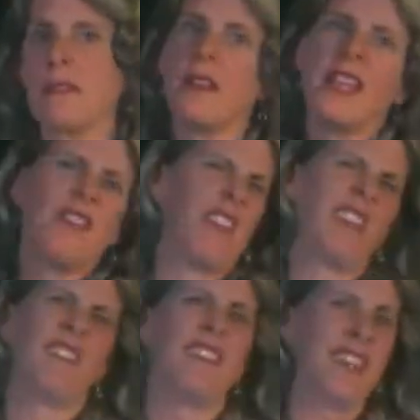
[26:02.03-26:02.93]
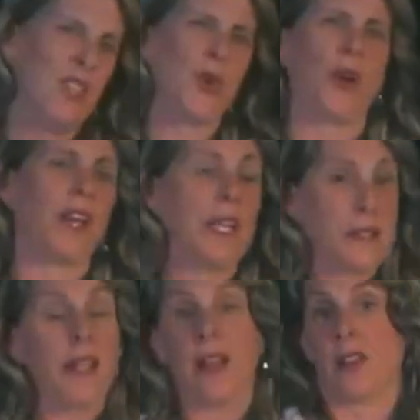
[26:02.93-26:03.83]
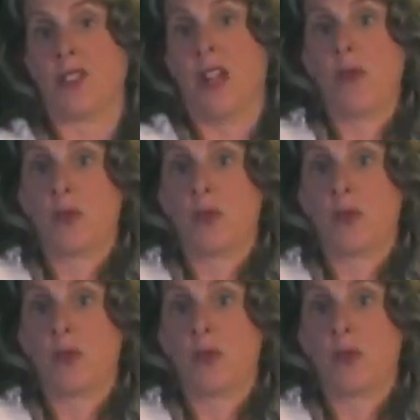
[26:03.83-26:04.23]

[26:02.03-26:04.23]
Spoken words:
even in New York. He did actually. I